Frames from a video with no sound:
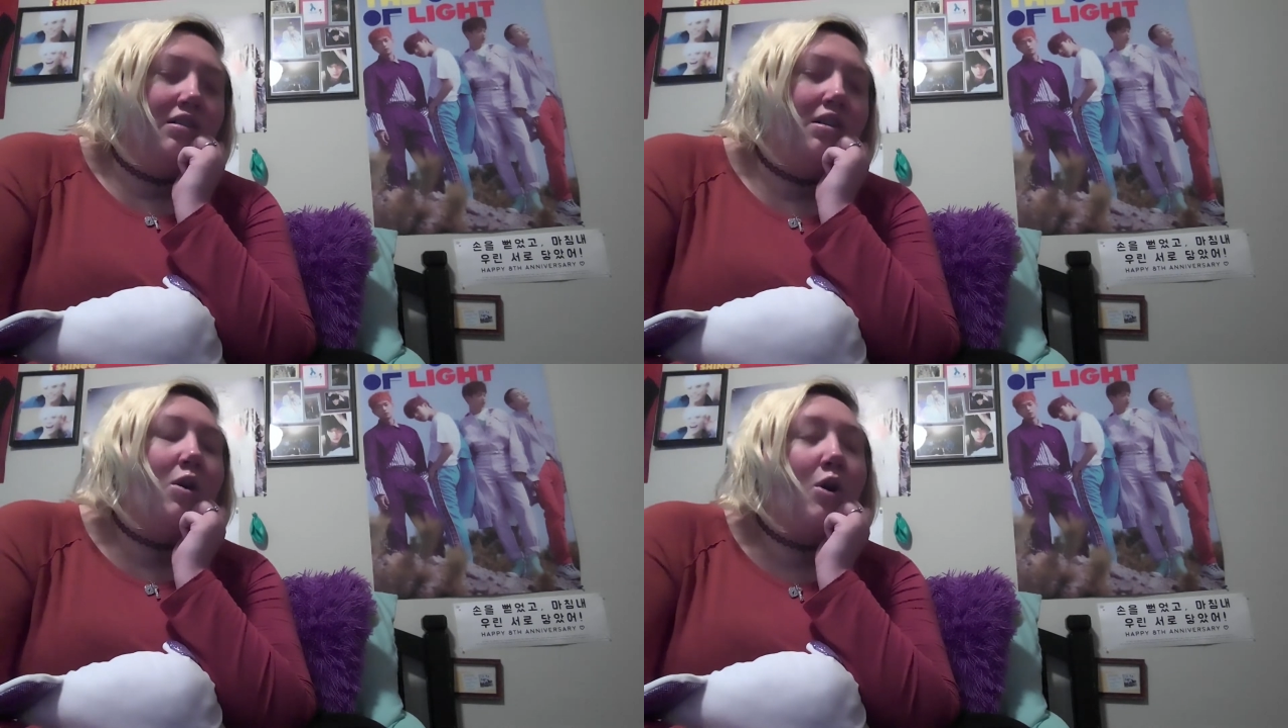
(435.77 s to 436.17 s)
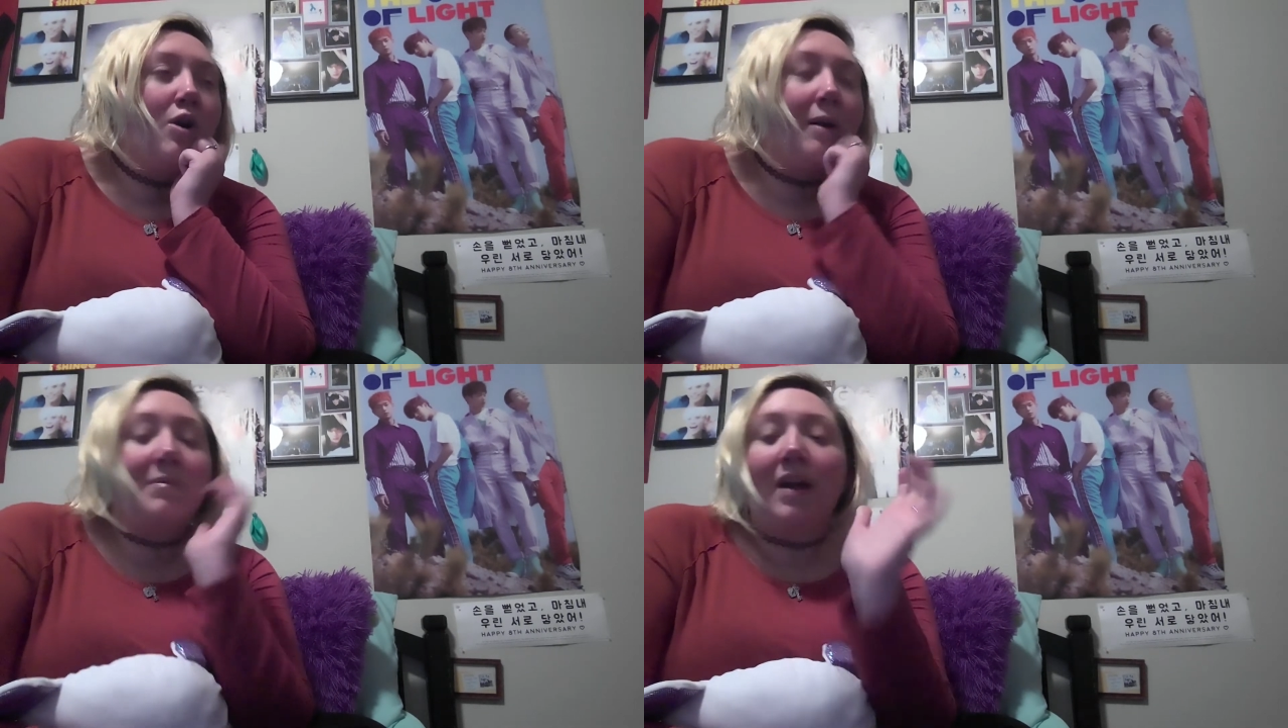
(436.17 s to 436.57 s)

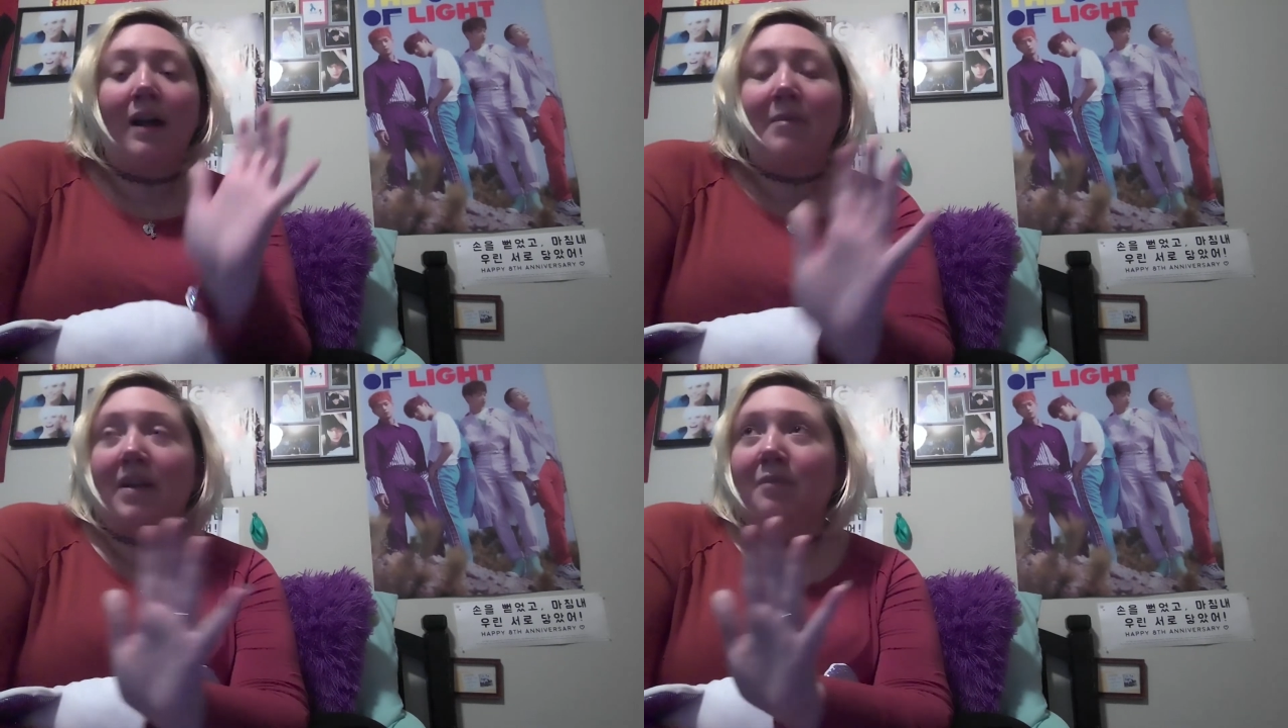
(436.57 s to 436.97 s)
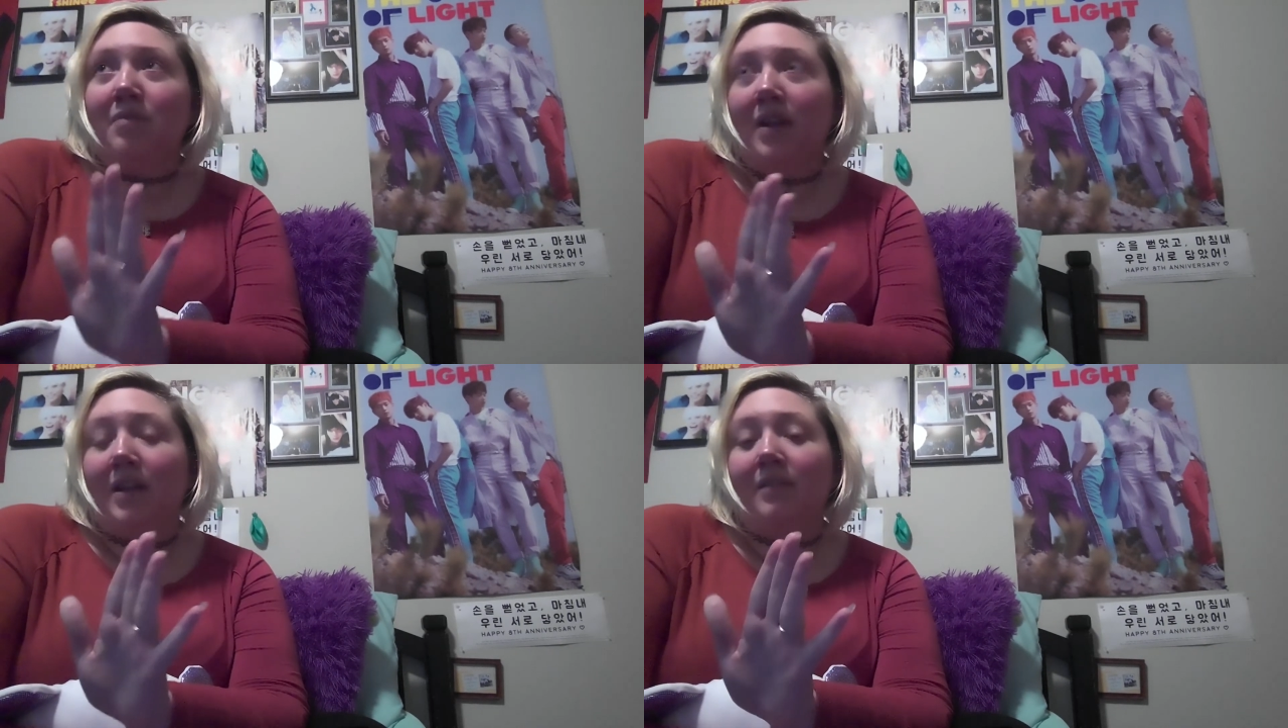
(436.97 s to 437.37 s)
I'm not. I'm not
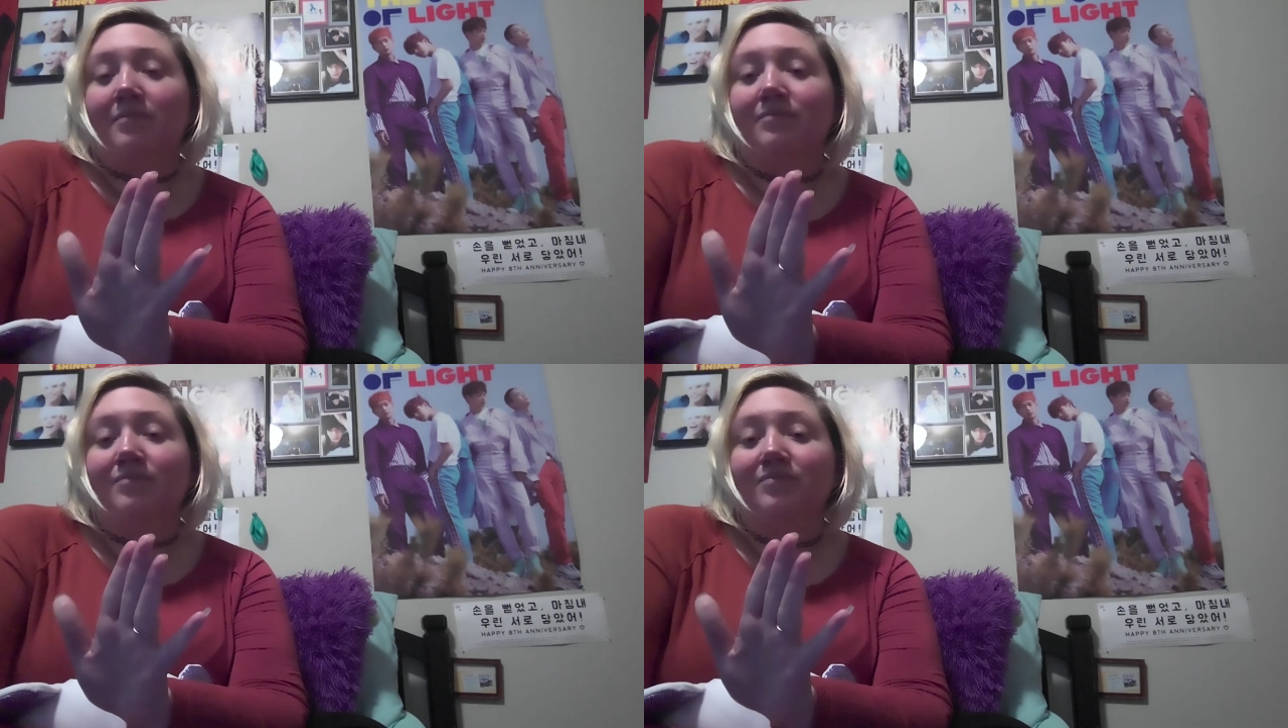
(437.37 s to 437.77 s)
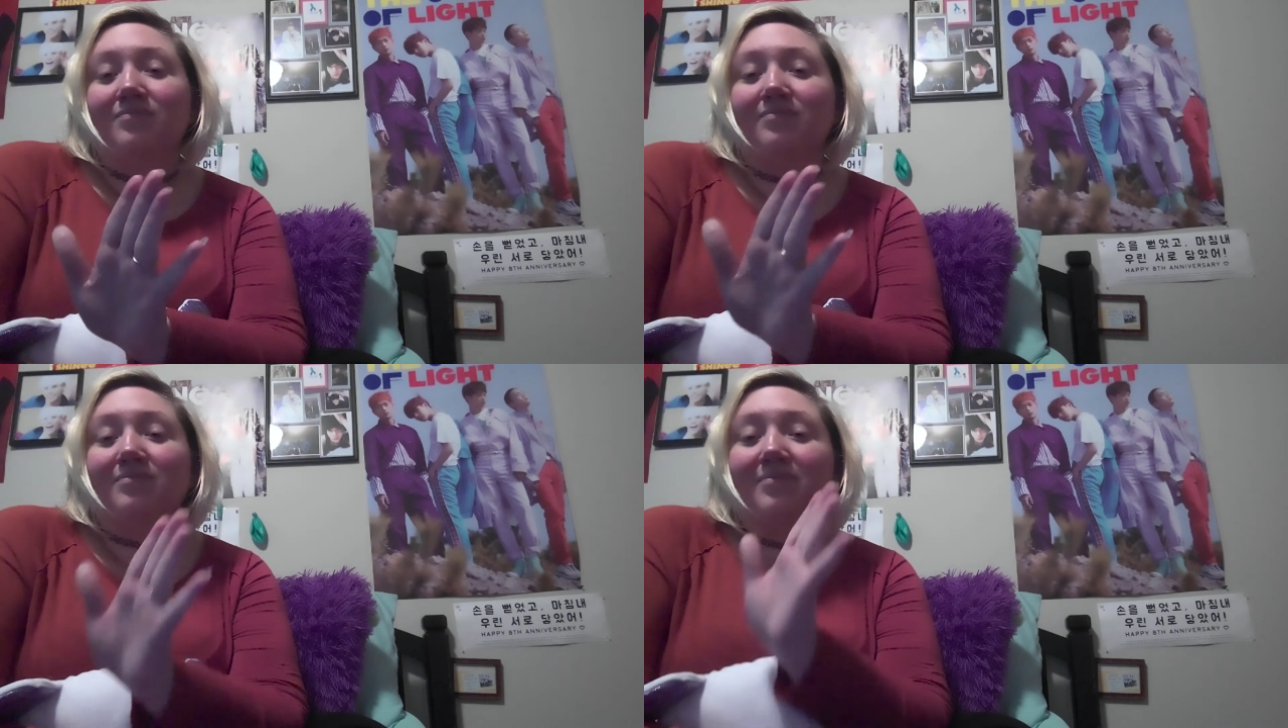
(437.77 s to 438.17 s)
complaining.
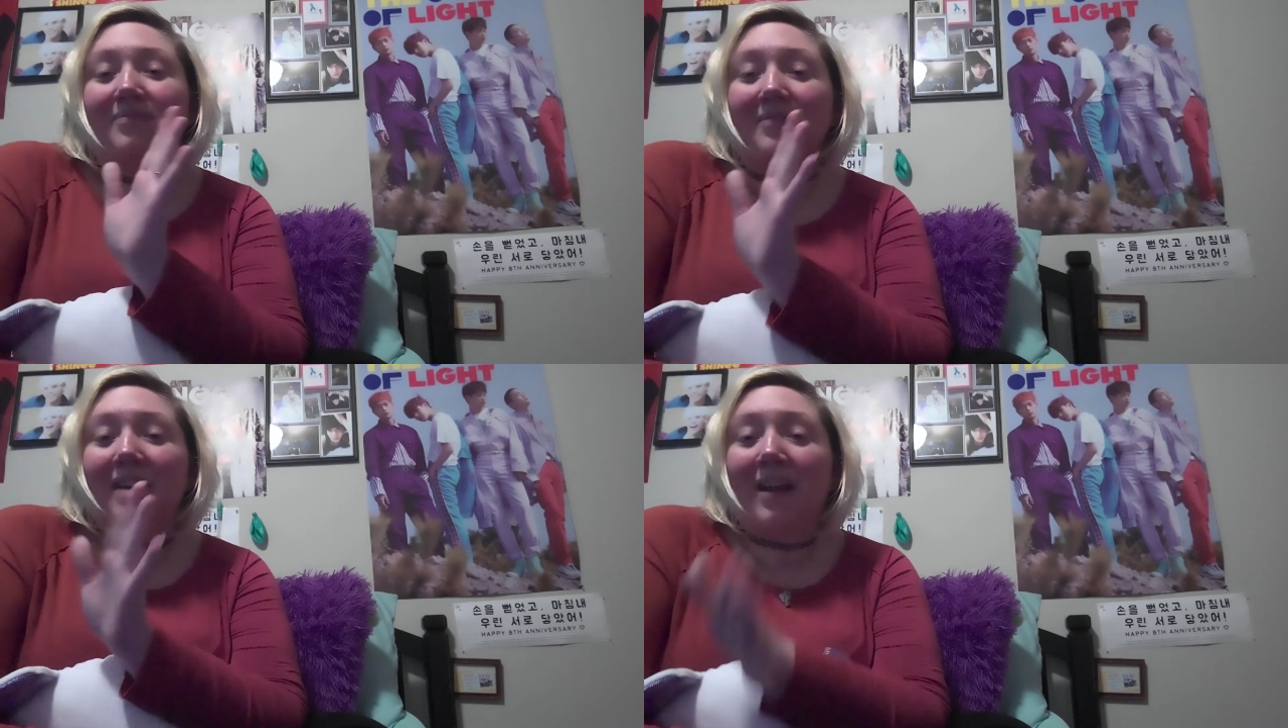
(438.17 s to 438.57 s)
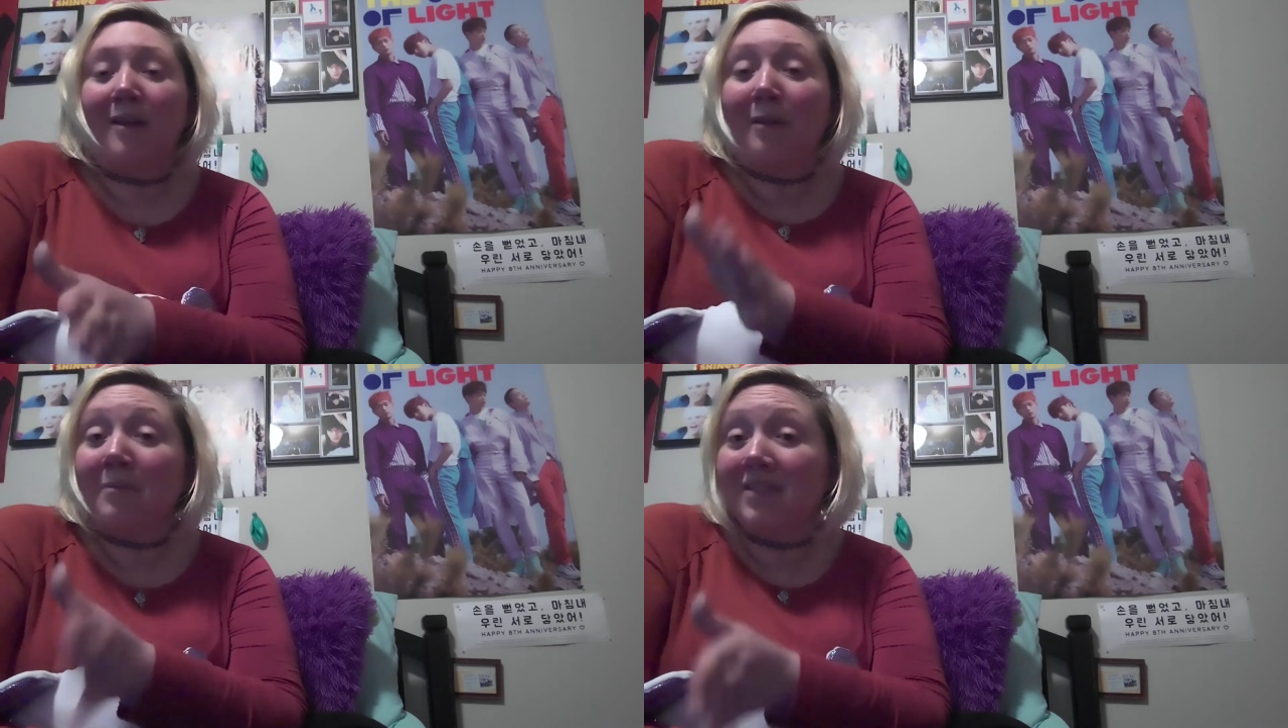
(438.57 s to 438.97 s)

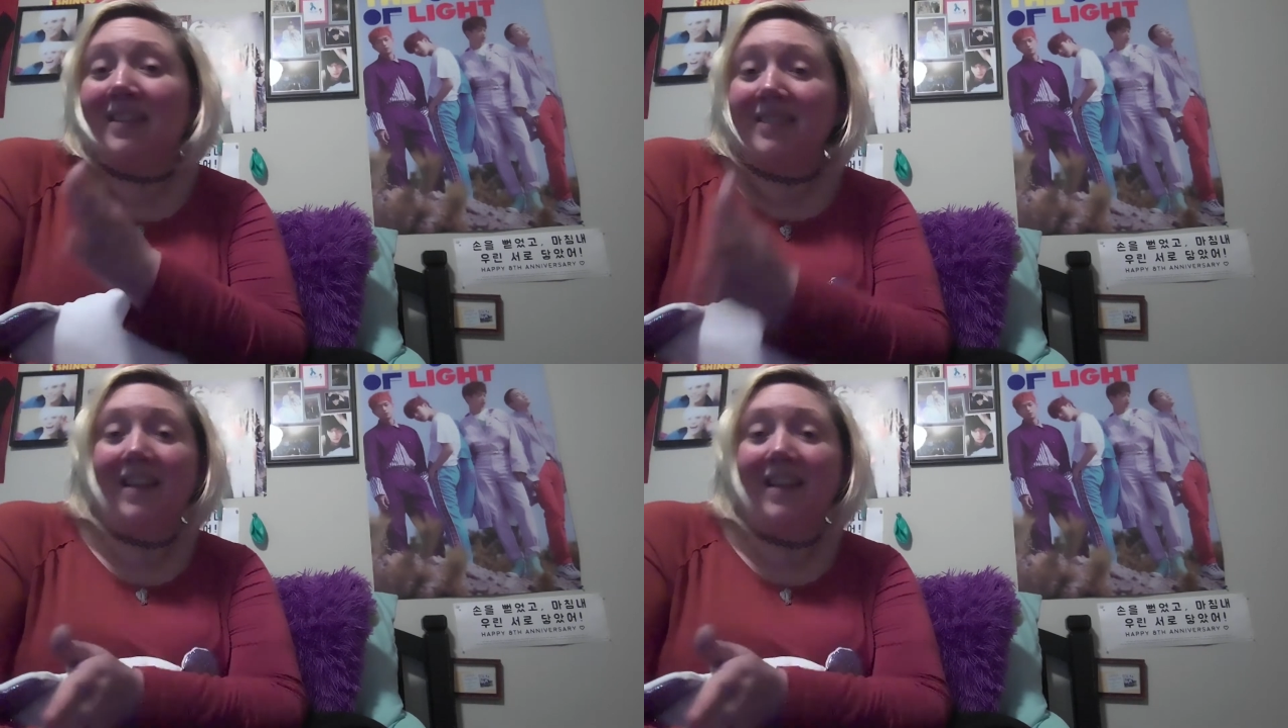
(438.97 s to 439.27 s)
I'm glad